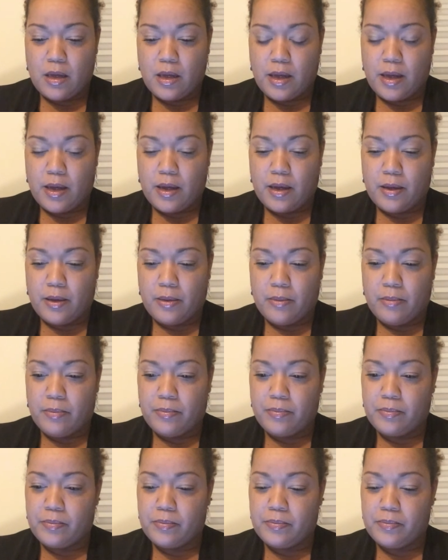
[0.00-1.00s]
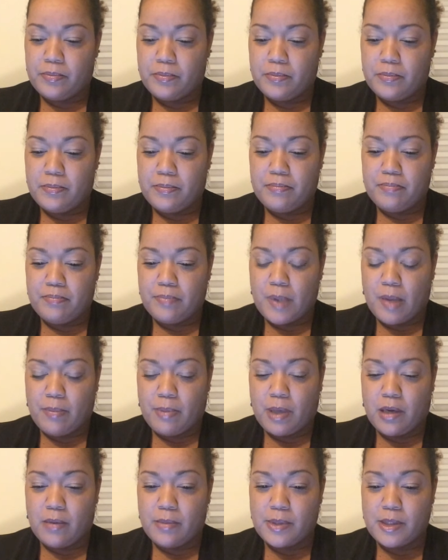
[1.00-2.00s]
I'm
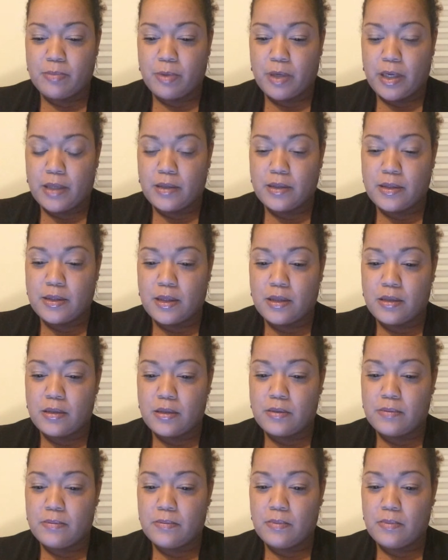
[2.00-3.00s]
going to mispronounce this.